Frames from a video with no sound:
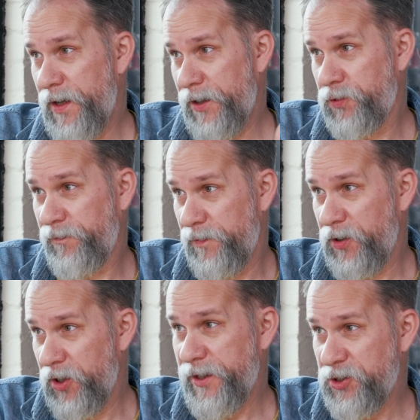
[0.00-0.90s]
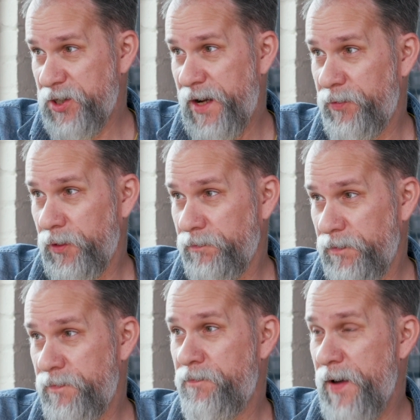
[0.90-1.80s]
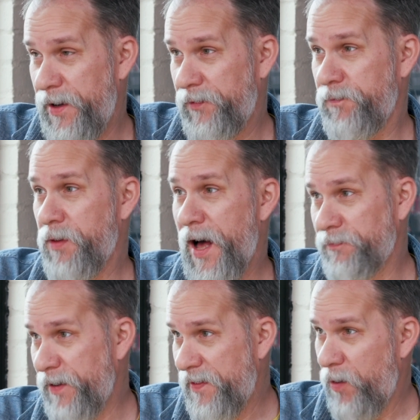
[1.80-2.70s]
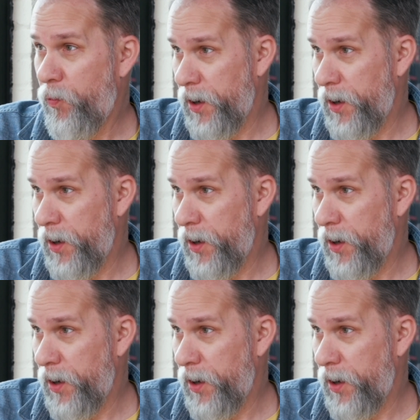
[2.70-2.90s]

the cooking chamber, and it's blocked by that